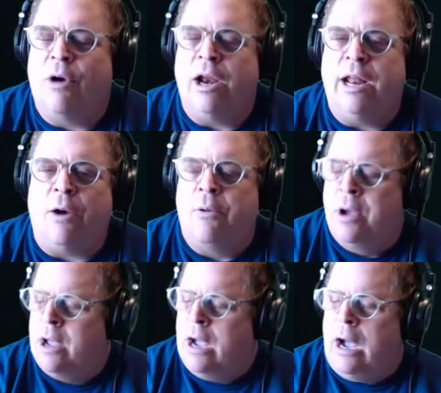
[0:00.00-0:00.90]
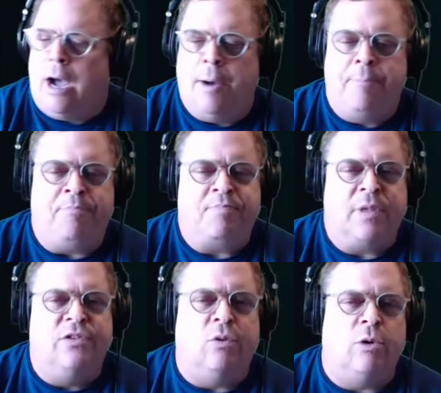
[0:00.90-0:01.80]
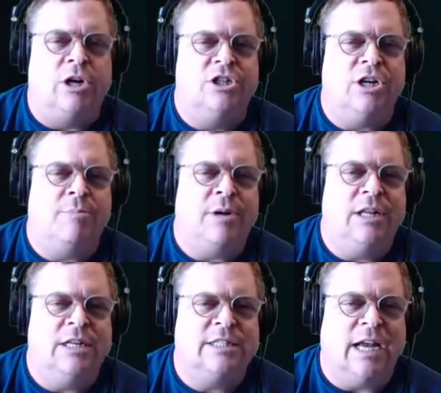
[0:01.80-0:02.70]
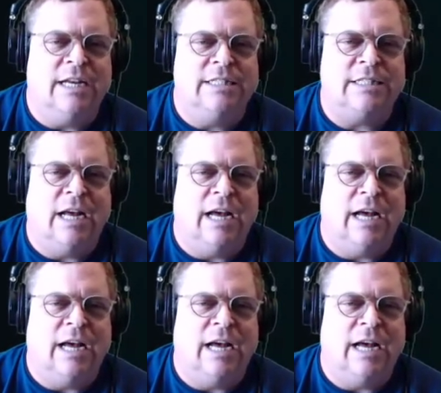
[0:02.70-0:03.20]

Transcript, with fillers: right now. So we're gonna jump into this, guys.